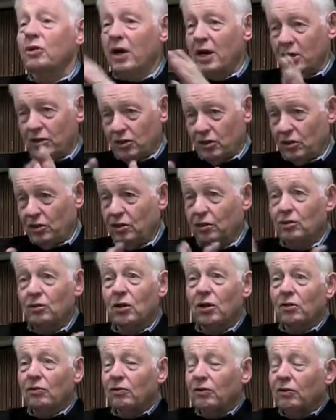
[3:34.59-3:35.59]
Ashton, she was
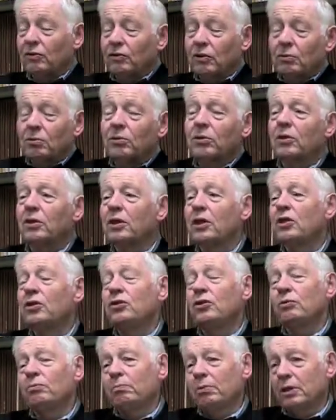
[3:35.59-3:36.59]
the auditor from it, can
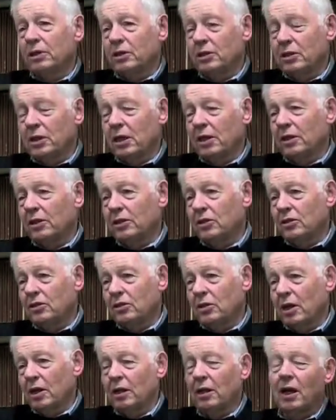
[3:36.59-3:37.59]
you please take
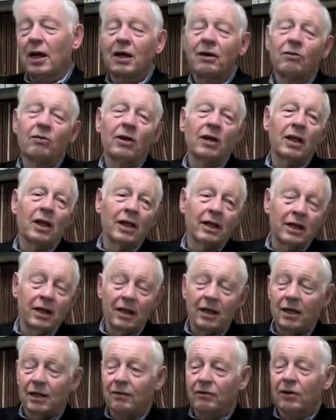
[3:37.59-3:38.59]
this time? Well, I
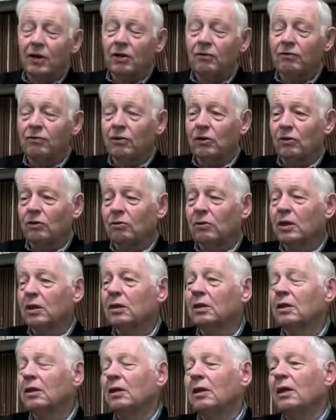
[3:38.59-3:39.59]
can't, I've got to pull it.
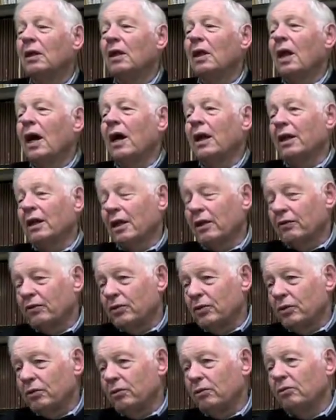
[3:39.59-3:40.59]
Well, I'd love
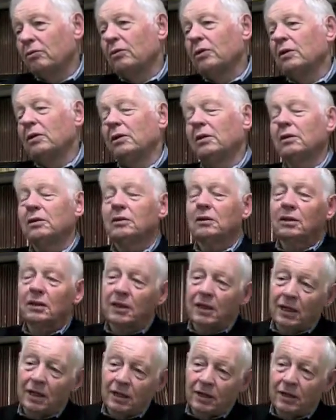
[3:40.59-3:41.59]
to, I
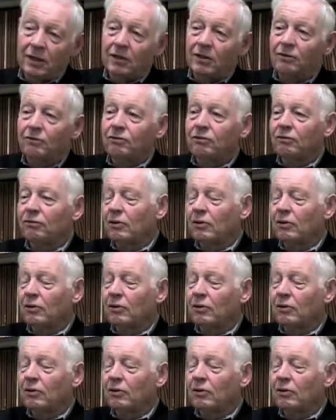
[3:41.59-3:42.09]
can't.